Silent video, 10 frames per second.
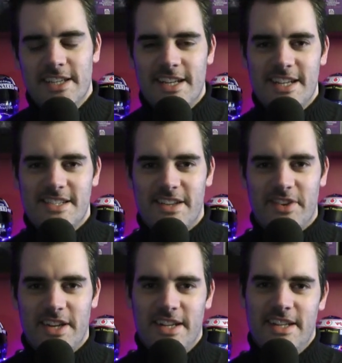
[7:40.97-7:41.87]
And as
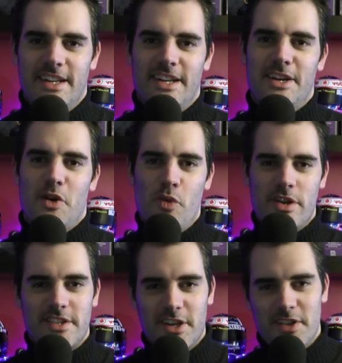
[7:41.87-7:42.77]
ever,
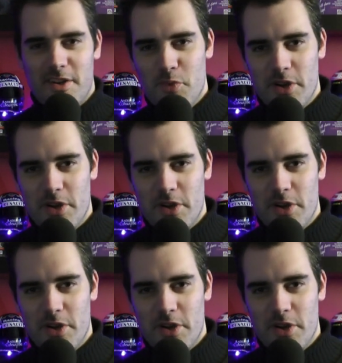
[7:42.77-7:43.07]
always know that I'm